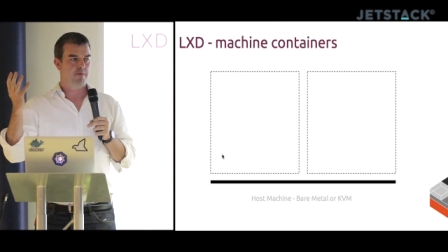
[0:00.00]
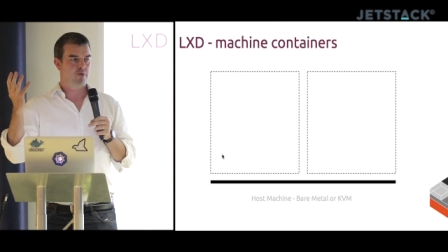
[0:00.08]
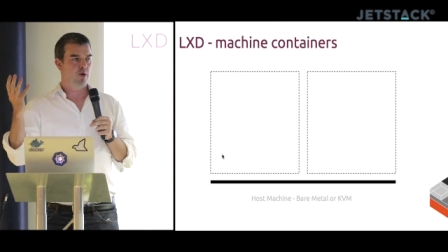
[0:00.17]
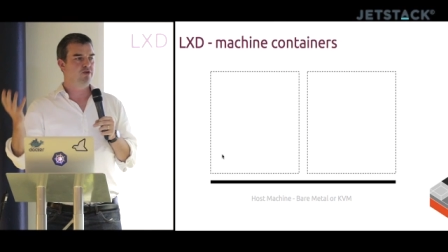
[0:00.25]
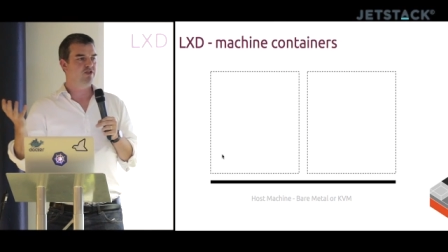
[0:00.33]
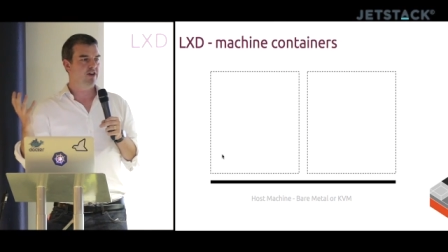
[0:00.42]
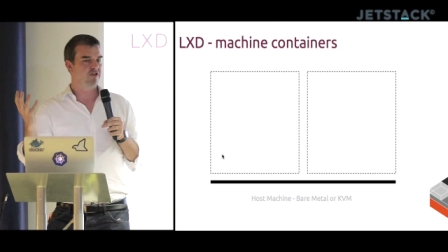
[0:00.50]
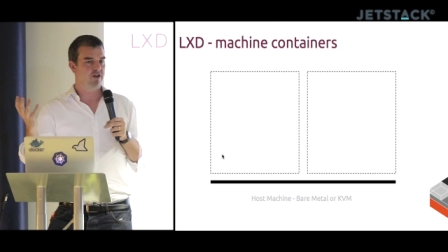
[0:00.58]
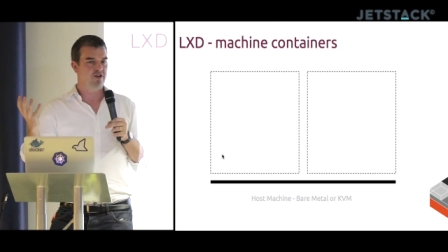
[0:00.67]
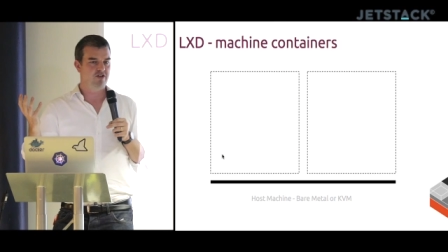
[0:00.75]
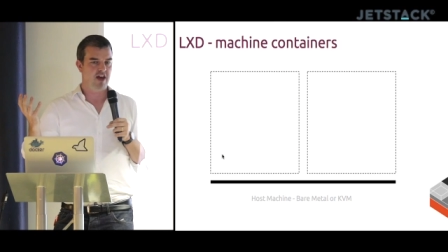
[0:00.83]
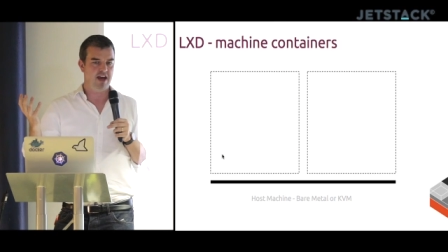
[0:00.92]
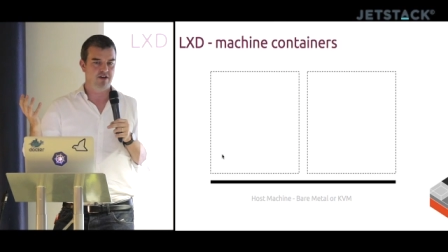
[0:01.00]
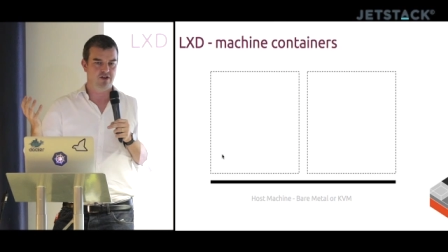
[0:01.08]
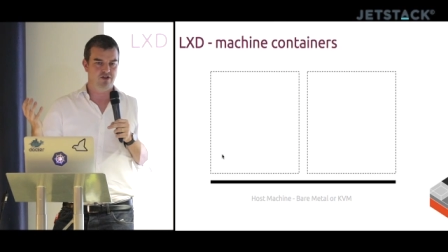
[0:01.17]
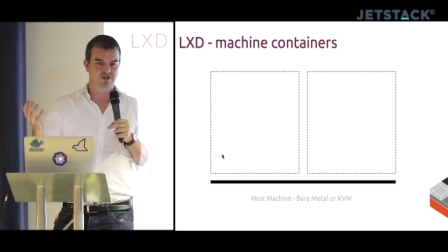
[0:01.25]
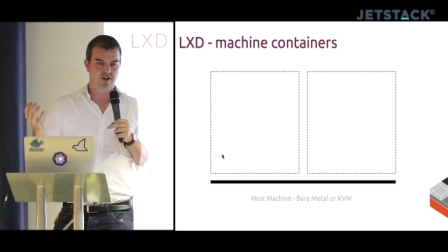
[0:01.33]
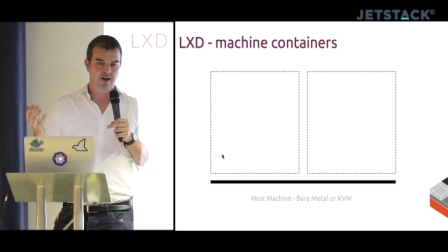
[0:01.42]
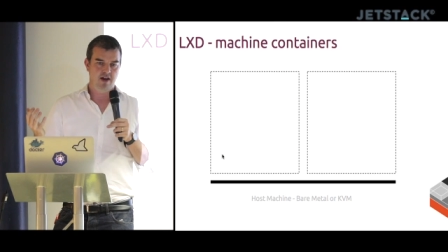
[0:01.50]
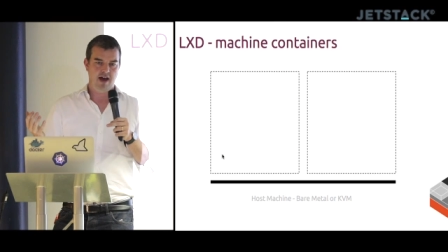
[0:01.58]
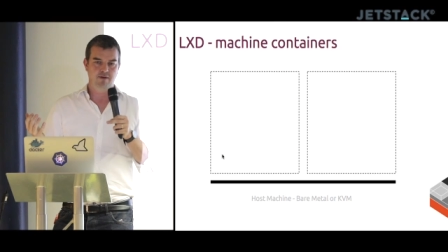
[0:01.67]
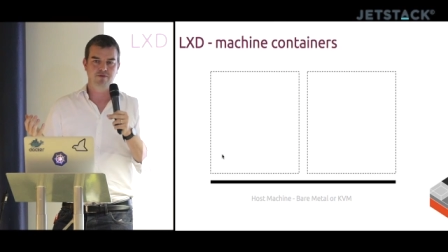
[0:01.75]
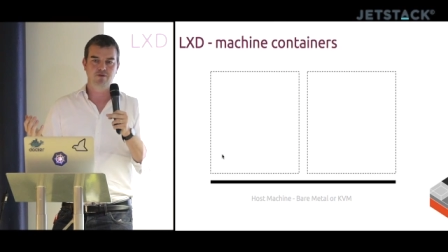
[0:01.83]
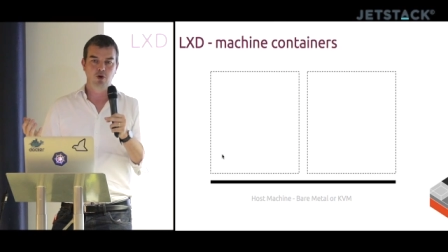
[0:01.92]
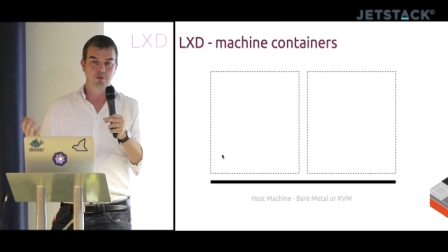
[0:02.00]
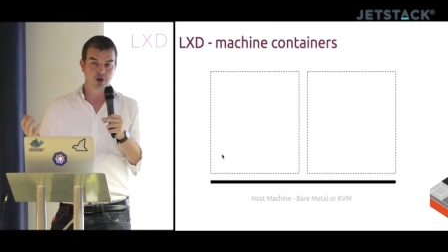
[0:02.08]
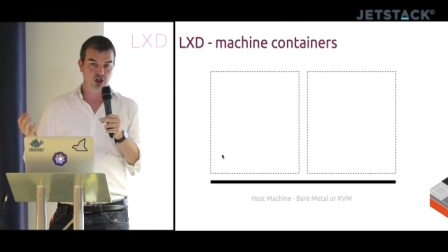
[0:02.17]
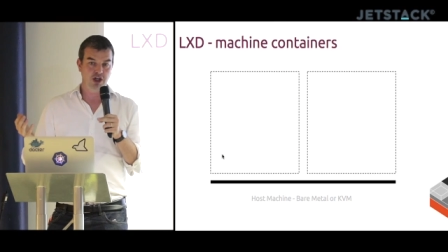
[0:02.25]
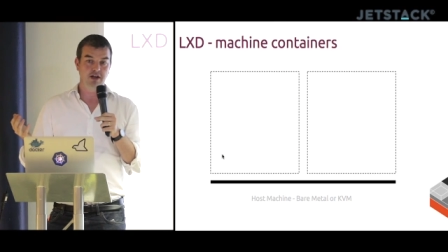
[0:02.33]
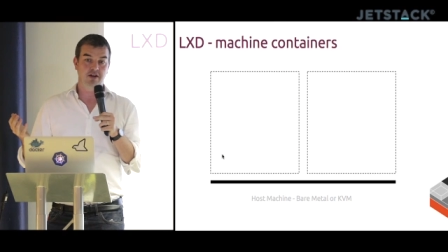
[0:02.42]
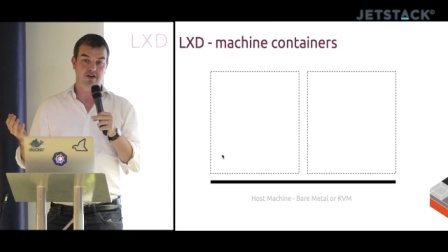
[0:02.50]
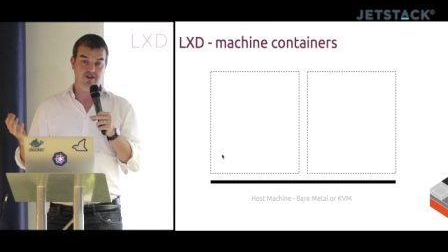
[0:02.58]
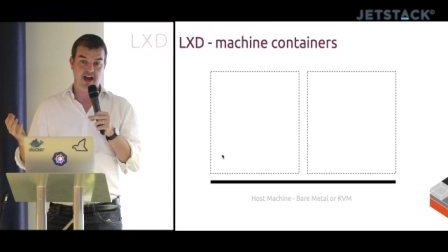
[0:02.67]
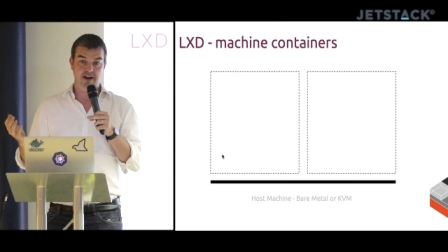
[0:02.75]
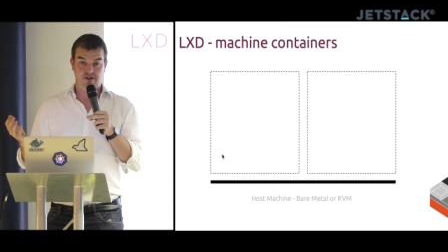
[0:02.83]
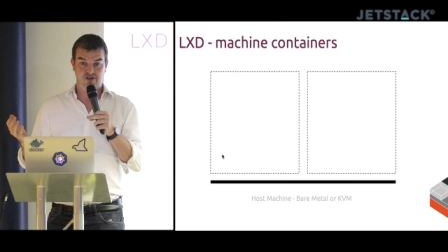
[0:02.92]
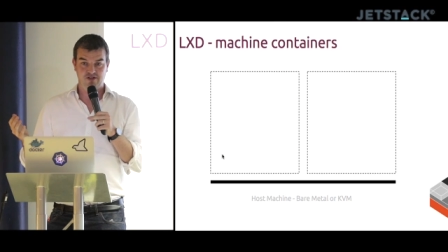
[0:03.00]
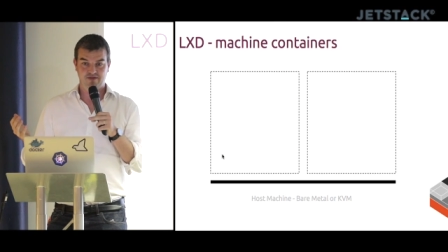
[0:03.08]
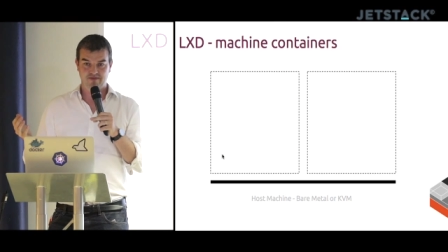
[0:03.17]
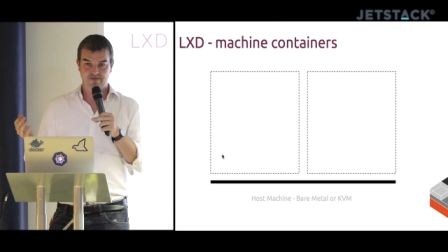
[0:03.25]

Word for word: process containers and full machine containers.